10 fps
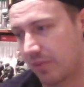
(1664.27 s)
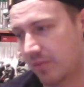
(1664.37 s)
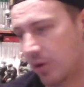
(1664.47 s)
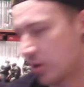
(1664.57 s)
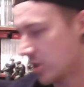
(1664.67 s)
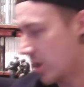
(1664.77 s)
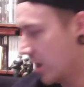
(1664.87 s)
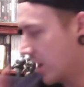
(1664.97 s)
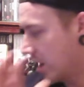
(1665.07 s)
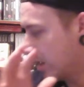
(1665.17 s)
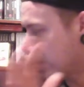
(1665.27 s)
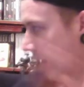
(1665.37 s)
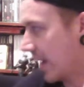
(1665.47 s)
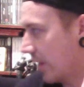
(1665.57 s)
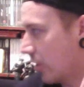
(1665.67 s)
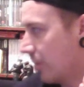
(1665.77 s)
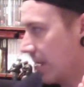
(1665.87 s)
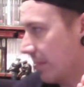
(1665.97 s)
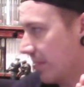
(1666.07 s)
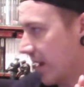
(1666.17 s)
with the box, so I cannot
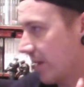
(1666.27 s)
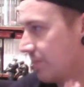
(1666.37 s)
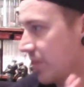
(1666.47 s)
complain with that.